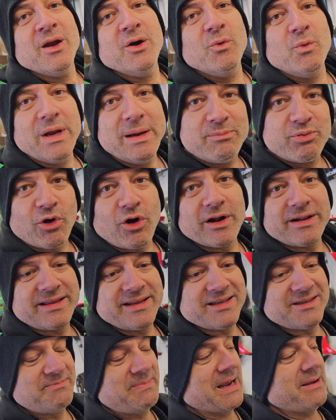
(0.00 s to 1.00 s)
we brought
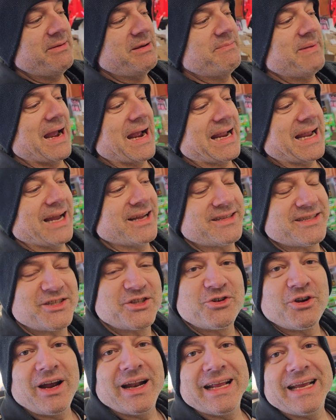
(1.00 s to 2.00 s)
this baby back out to
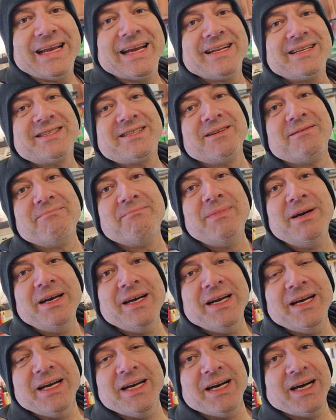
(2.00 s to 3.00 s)
try to get some
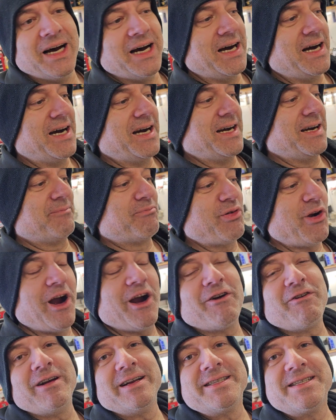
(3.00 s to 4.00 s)

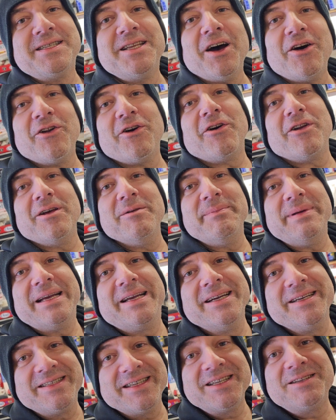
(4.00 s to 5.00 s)
progress done on it
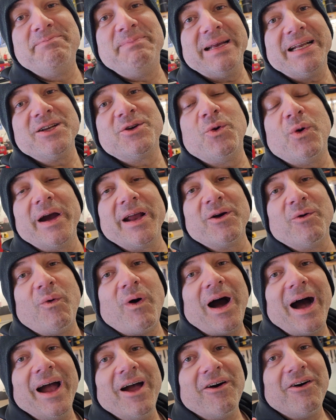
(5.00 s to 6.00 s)
because it's been quite a
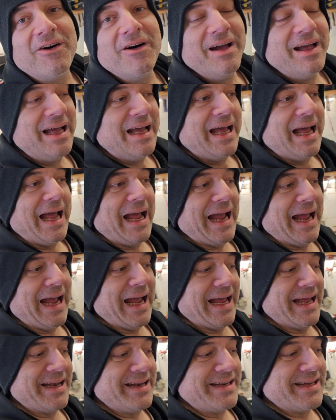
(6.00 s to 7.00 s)
while
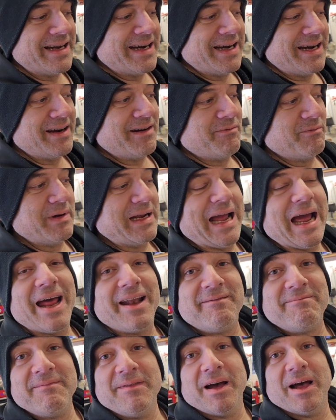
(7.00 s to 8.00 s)
and we
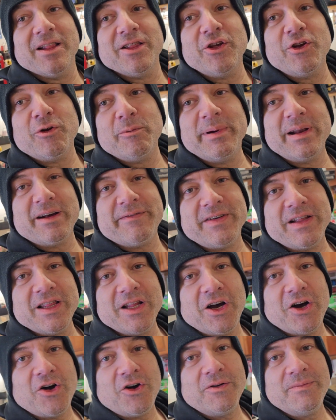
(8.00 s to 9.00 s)
had a little bit of a
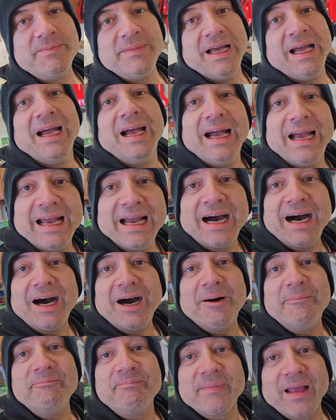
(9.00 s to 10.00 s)
lull.
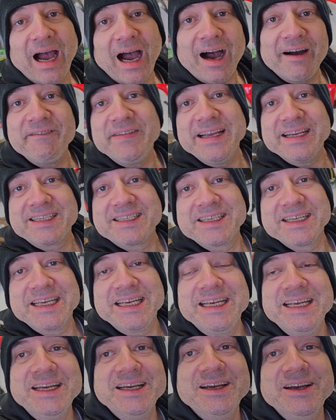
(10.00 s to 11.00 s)

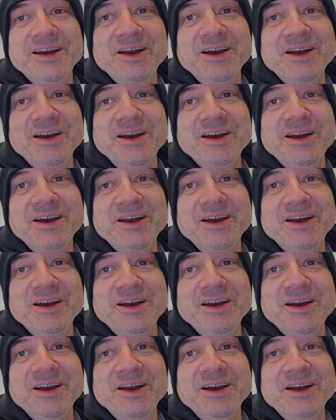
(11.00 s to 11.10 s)
Obviously,